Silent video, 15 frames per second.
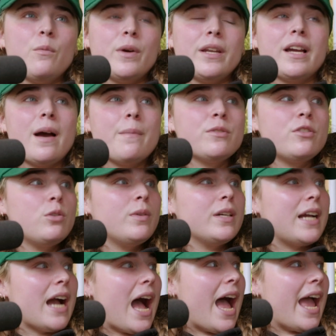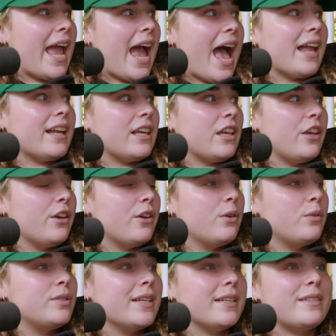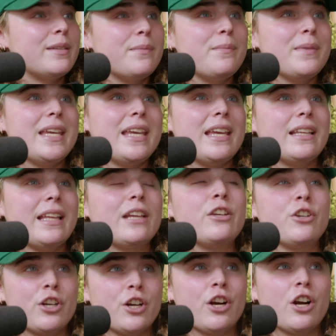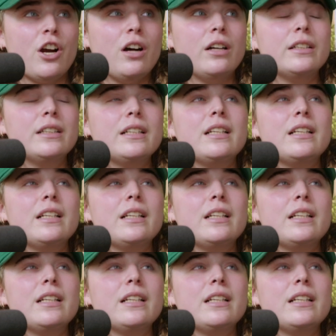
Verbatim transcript: when it comes to a guy adding you, does it mean like you're a girl?